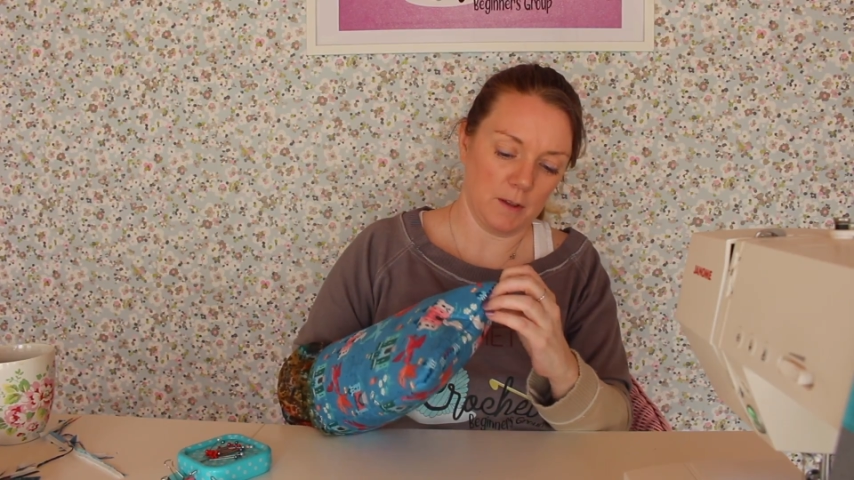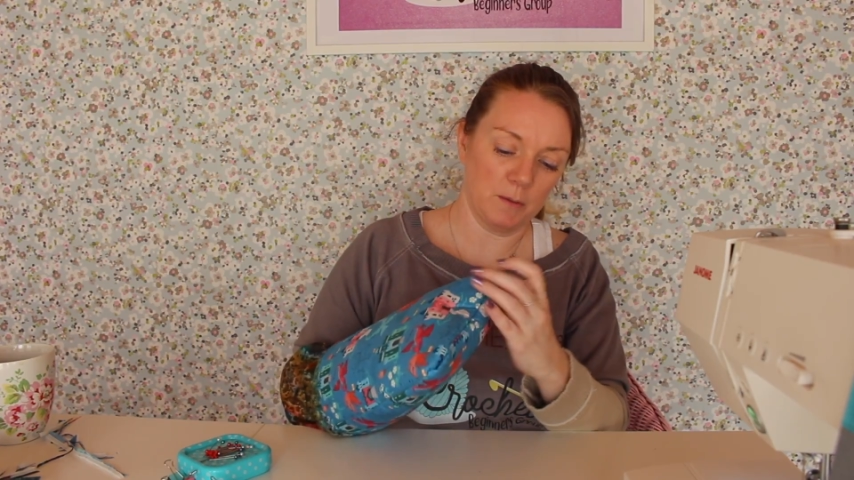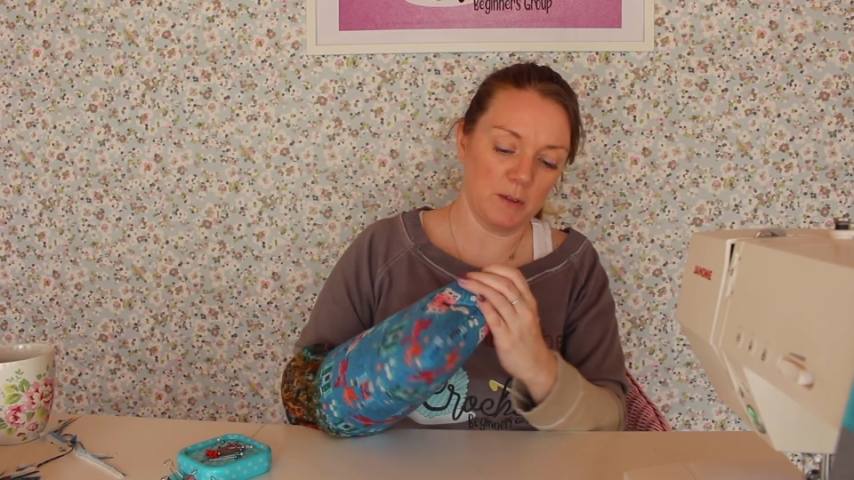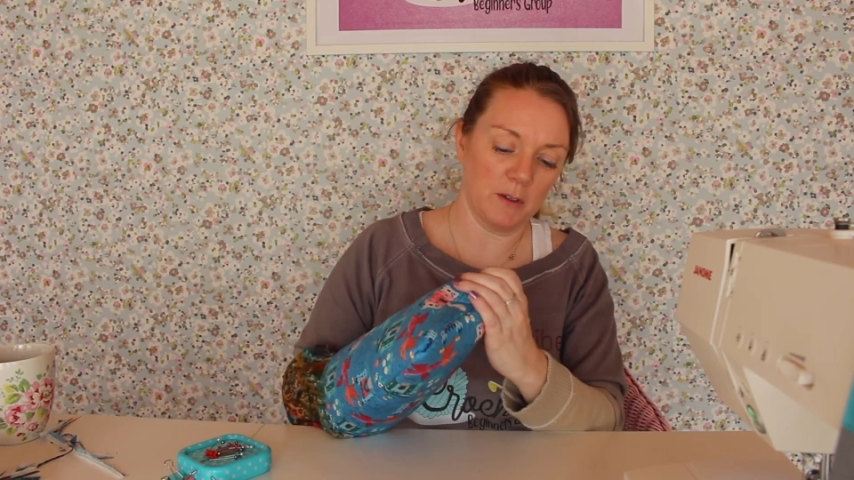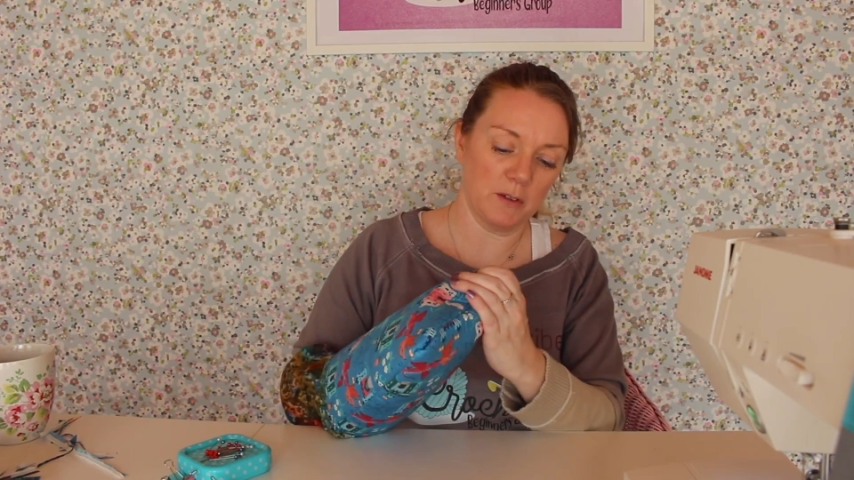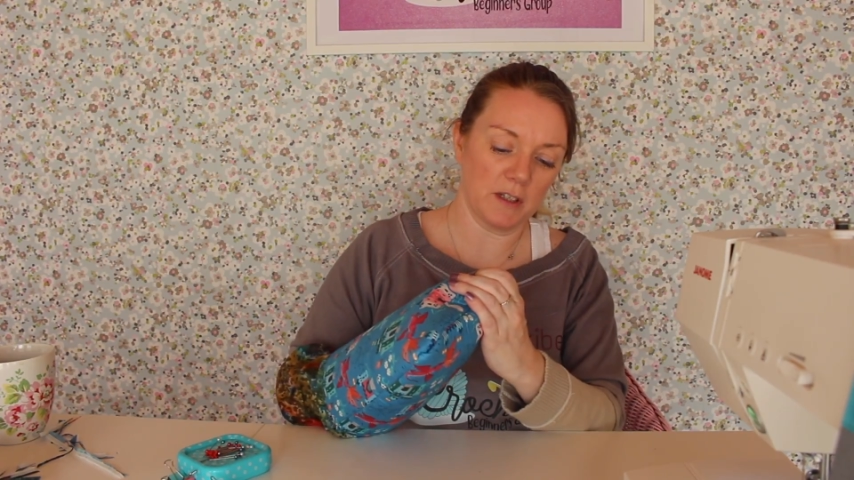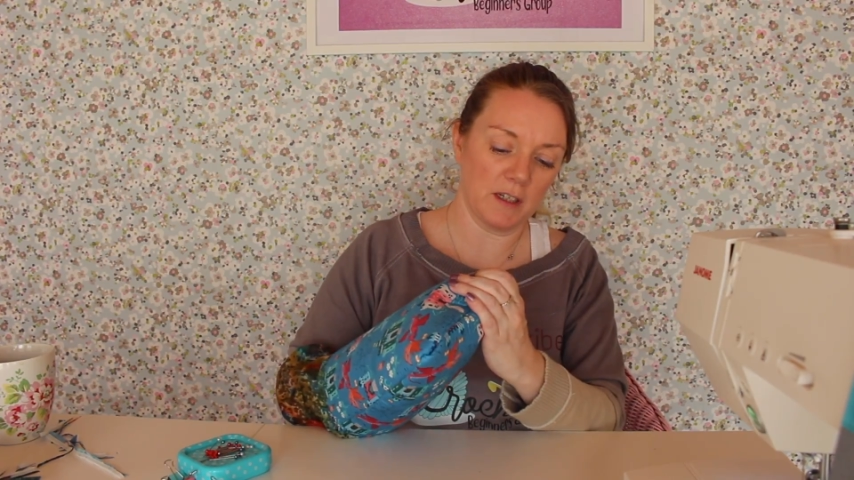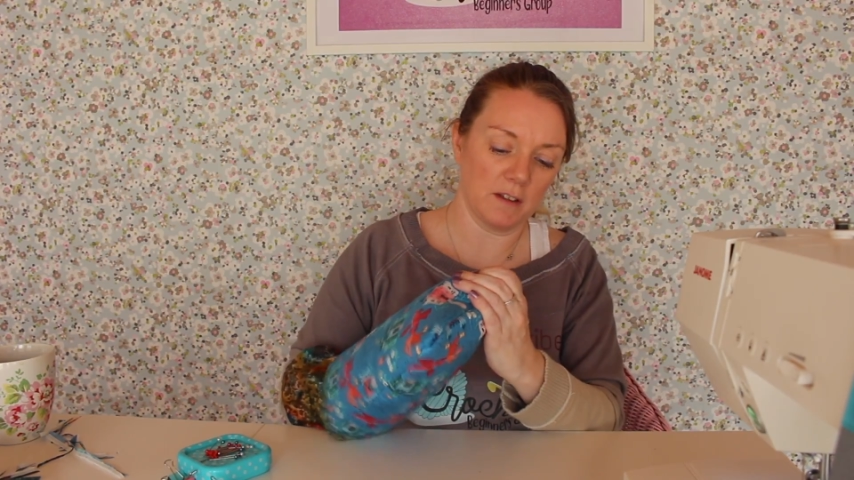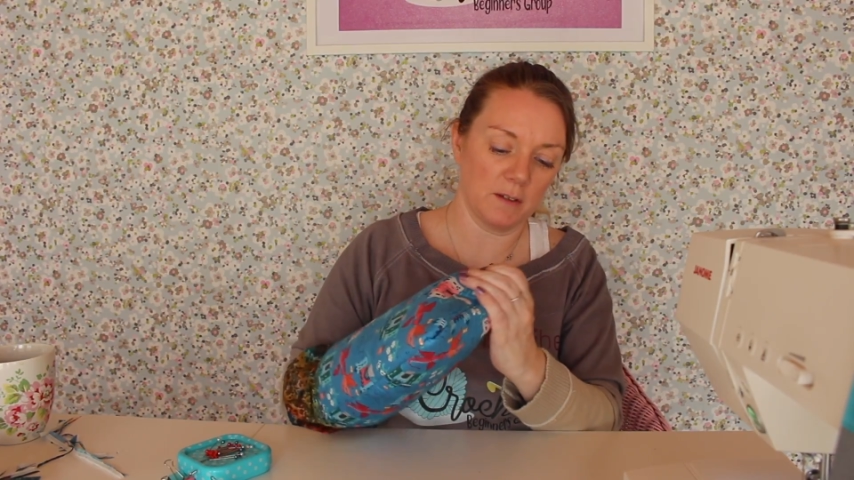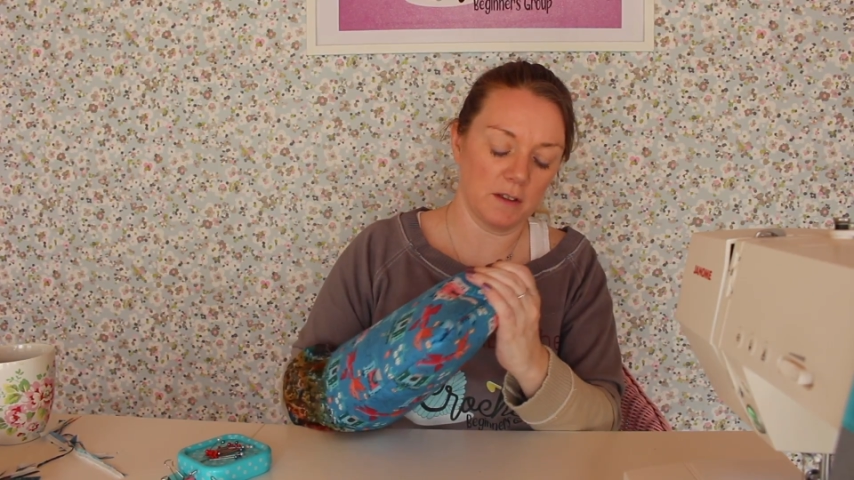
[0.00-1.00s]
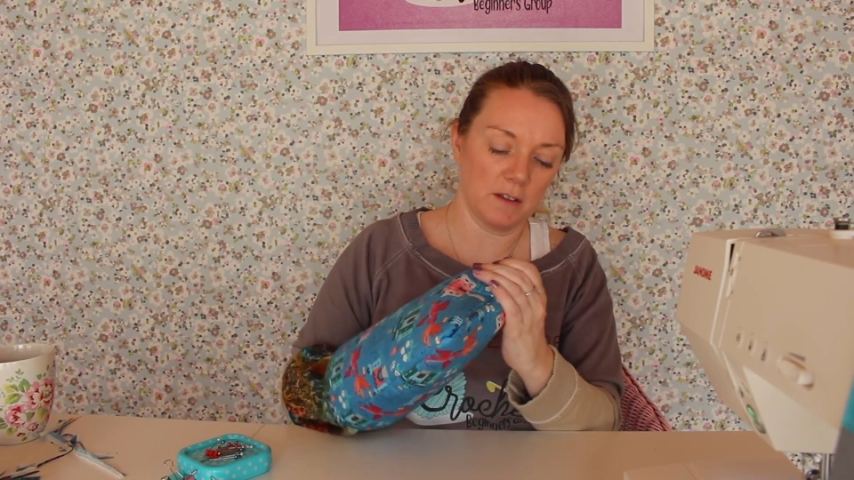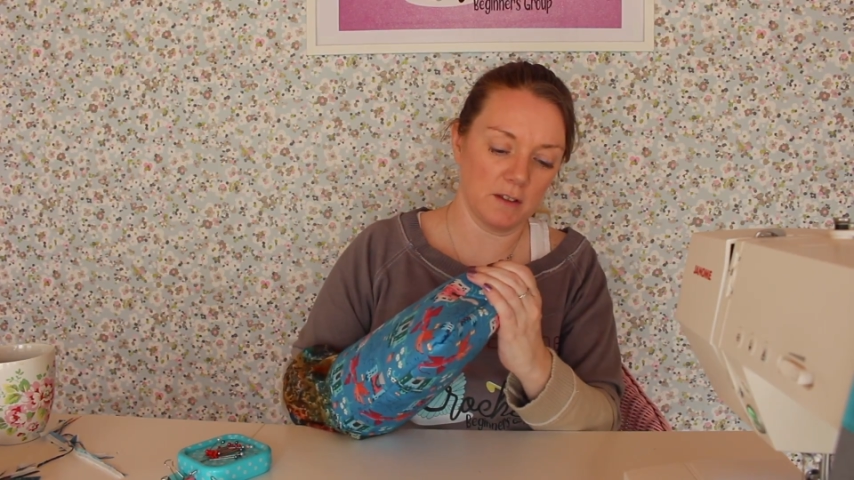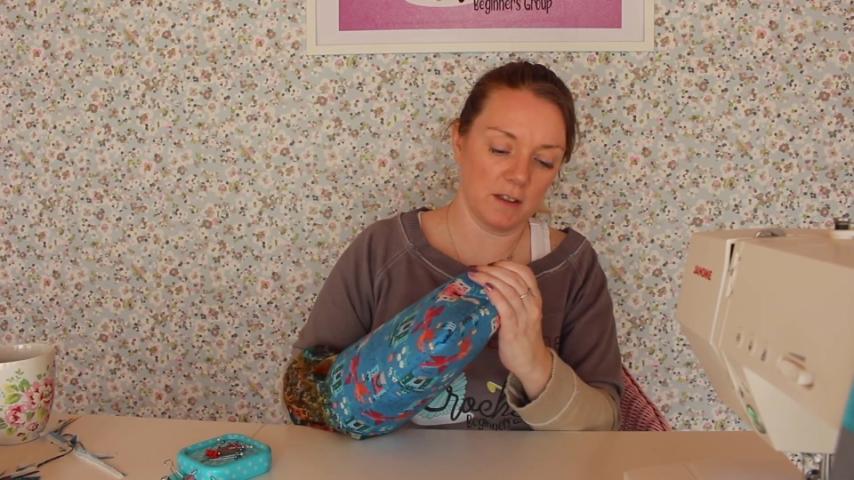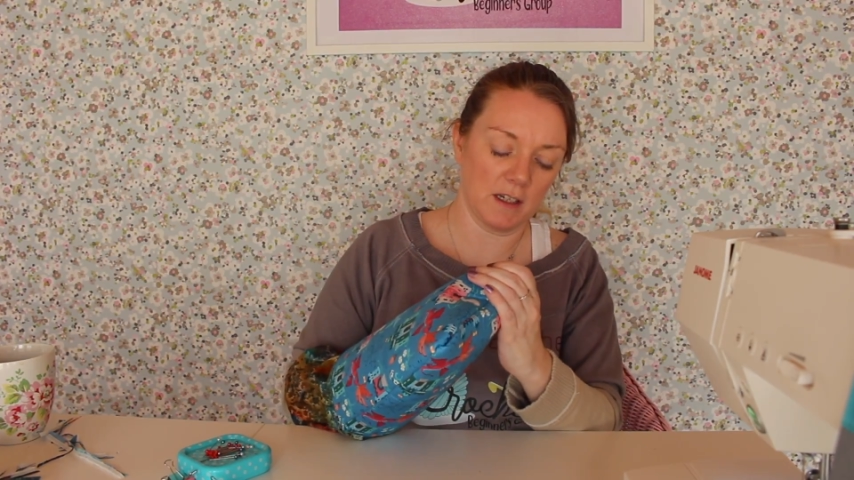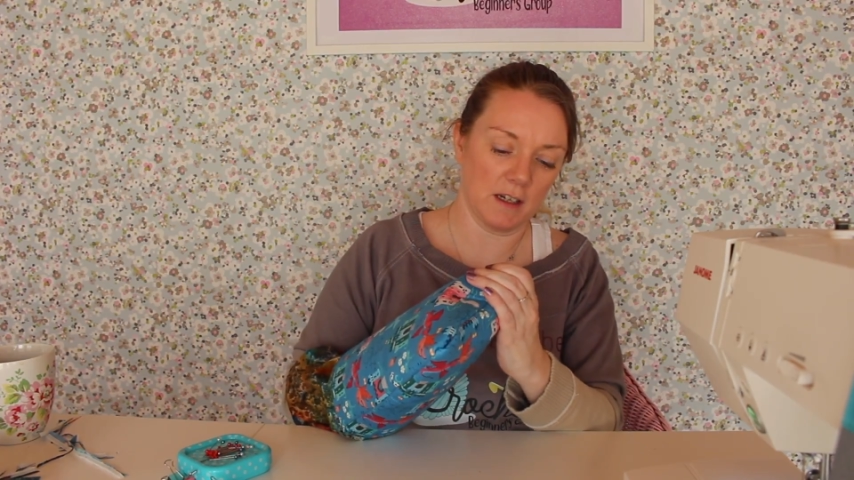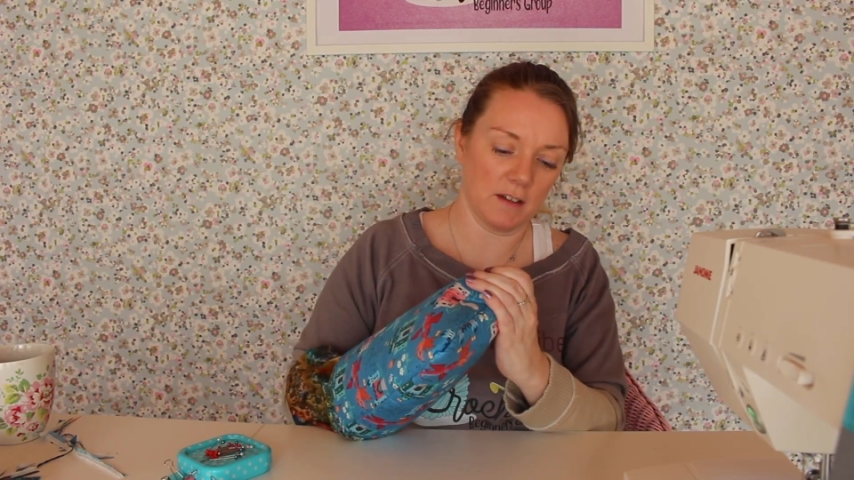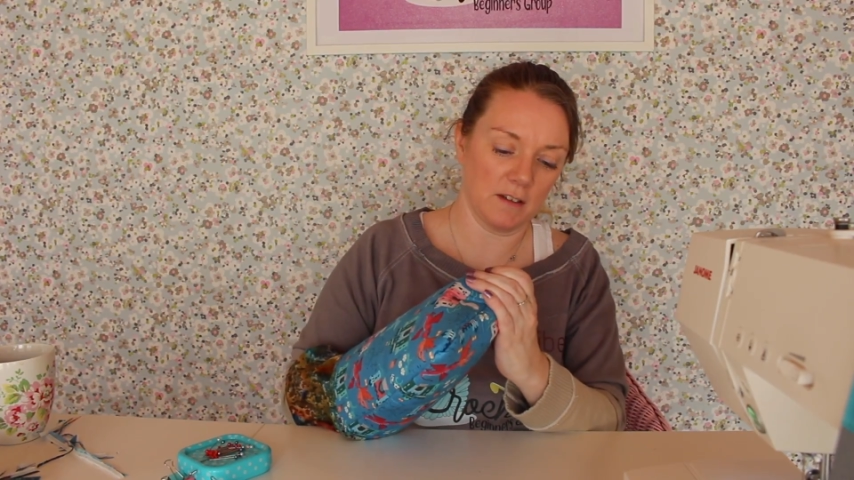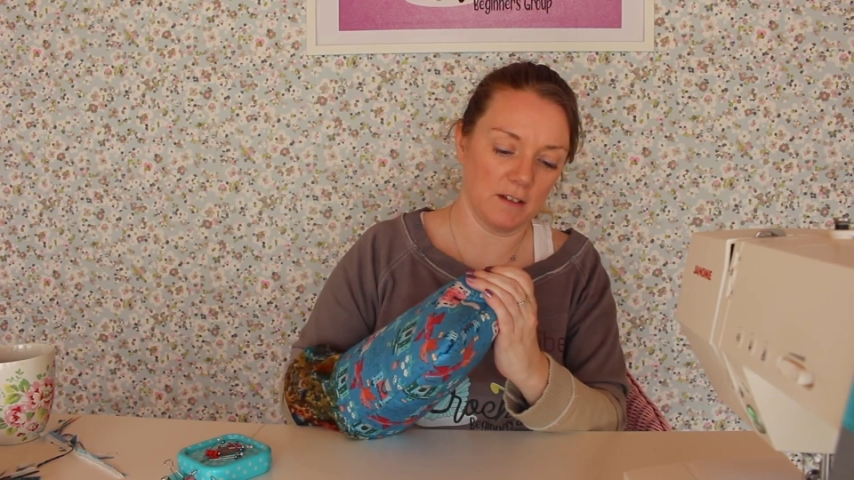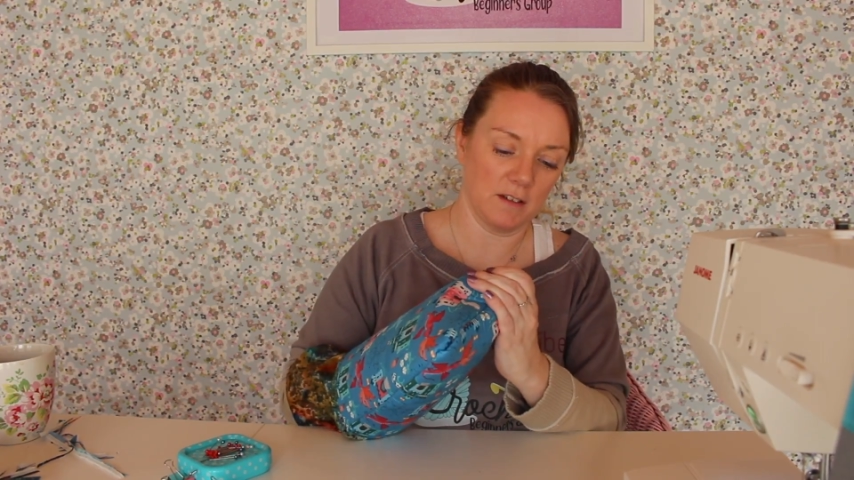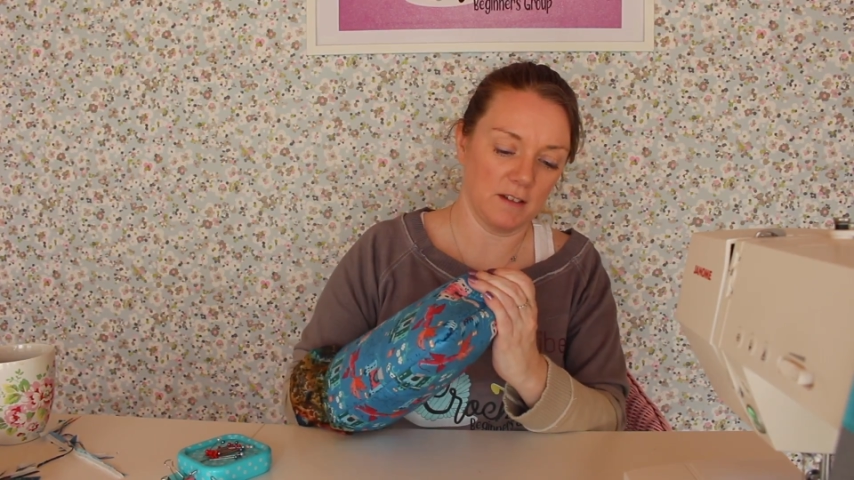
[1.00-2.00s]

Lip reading: I'm so scared that I'm going to do it again.